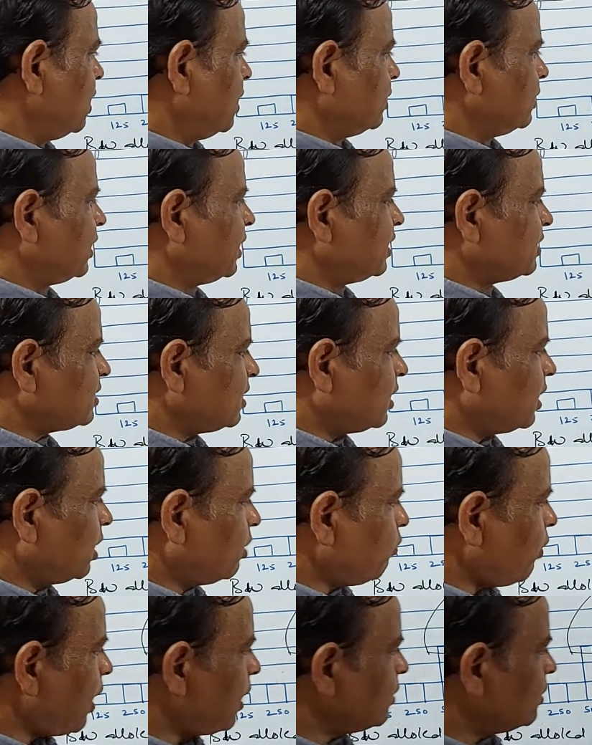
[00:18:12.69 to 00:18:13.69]
that is it
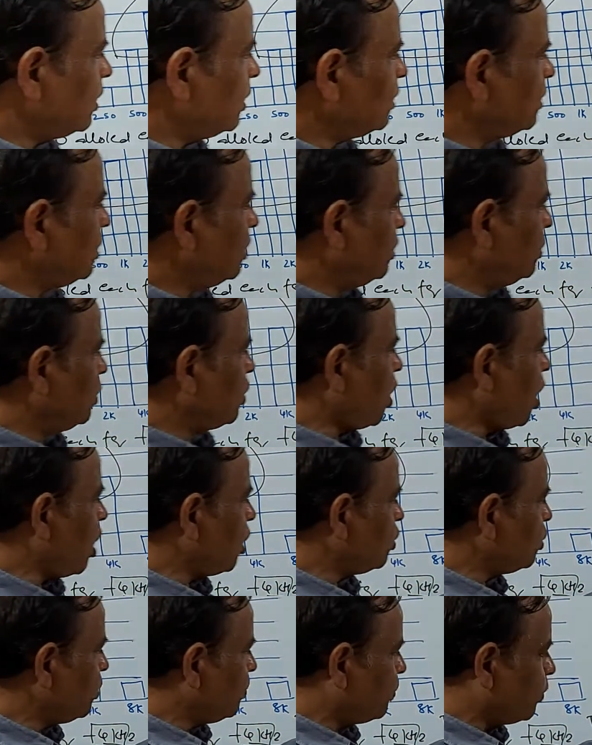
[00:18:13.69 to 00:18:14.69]
required that you
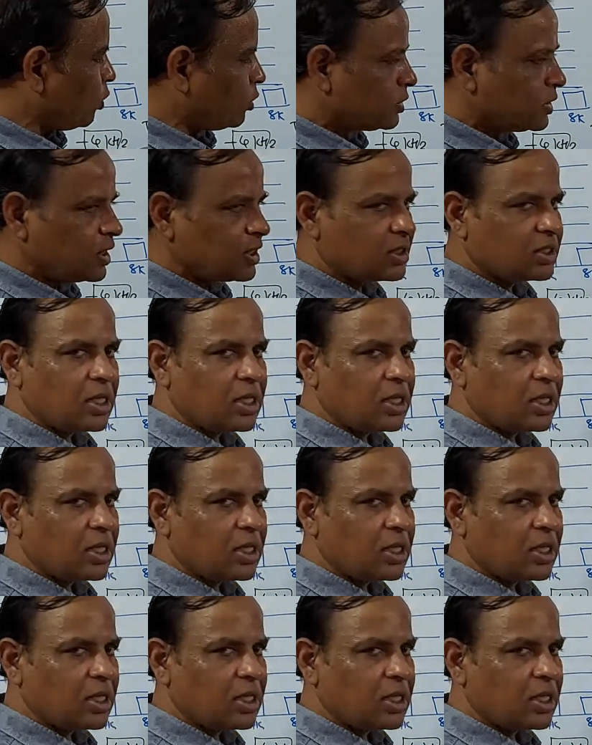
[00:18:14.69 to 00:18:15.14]
have to process